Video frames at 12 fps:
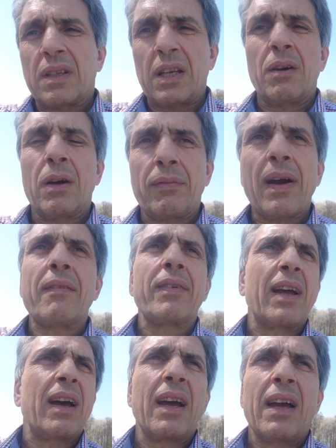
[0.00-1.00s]
You know, if I have
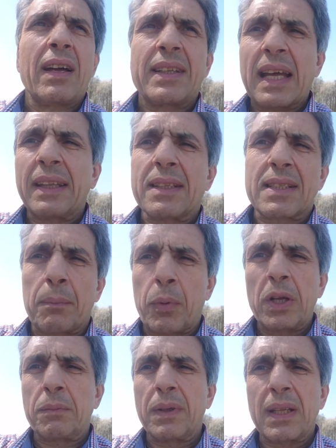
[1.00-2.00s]
a, a dentist
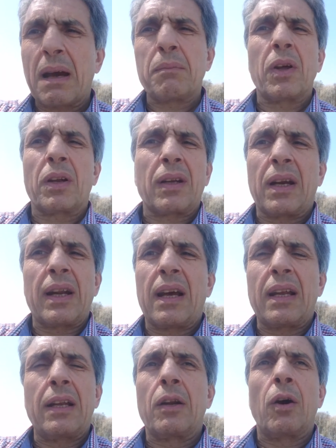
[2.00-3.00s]
appointment, I'm not
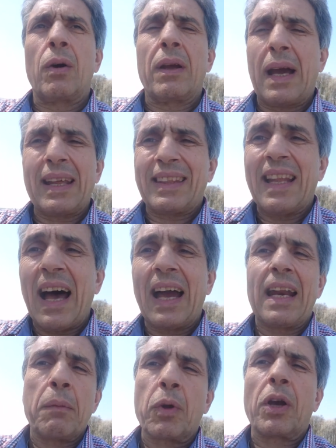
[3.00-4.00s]
gonna, you know, at
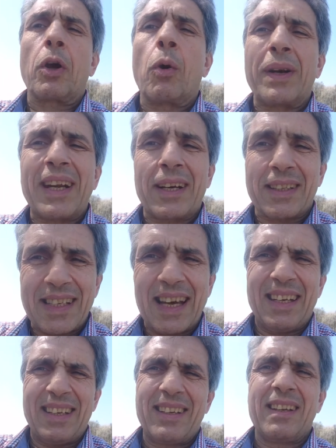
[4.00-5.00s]
nine, I'm not gonna go there at
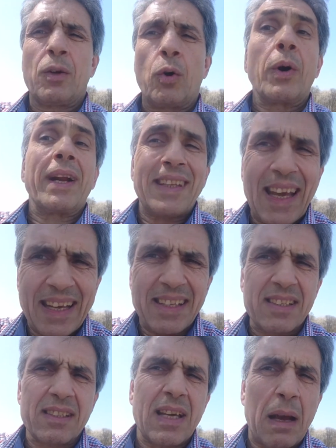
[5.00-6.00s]
ten or at
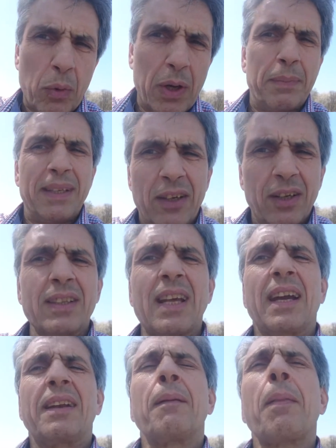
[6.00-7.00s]
eight. I'm gonna be there at
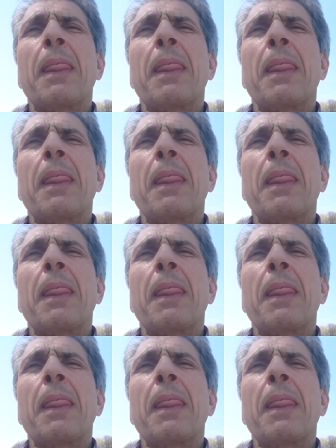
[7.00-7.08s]
nine.